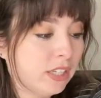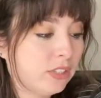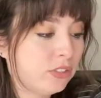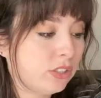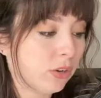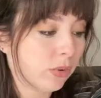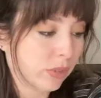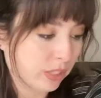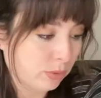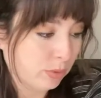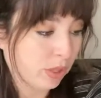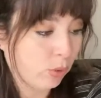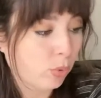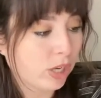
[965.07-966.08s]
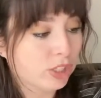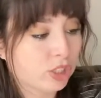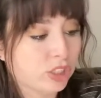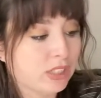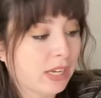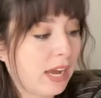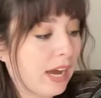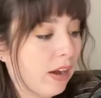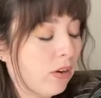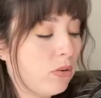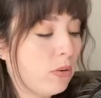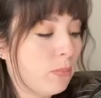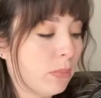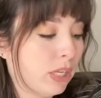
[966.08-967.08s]
So that's one of the questions.
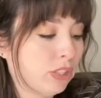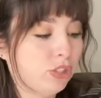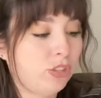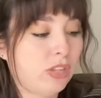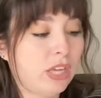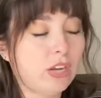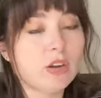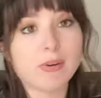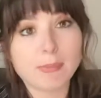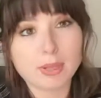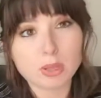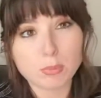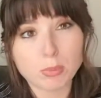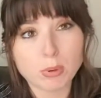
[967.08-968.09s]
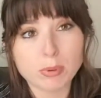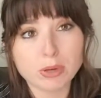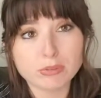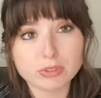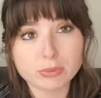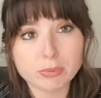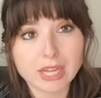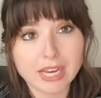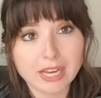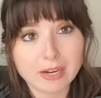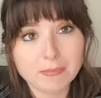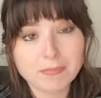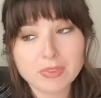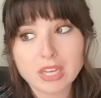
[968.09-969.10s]
How much do they know about the proposed
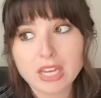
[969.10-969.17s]
plan?